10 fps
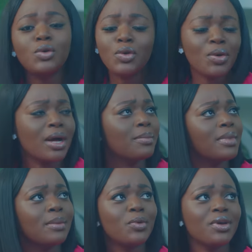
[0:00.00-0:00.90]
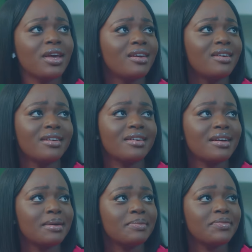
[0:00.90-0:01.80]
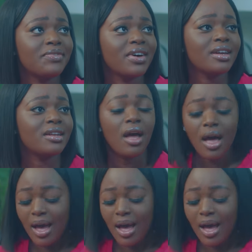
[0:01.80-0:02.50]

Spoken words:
No. I'm okay. I'm fine.